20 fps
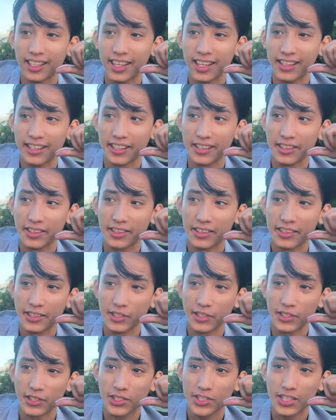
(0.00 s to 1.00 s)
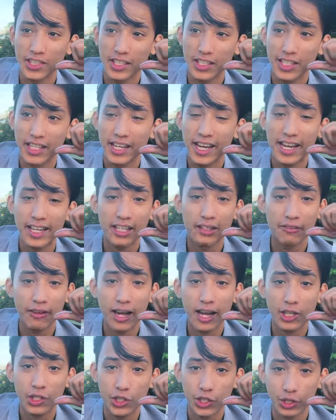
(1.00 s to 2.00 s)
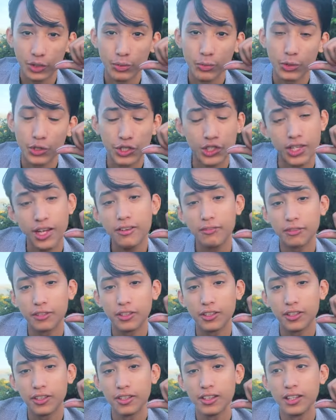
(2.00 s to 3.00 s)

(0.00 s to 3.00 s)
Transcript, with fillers: and then there's the negative action, which is effort.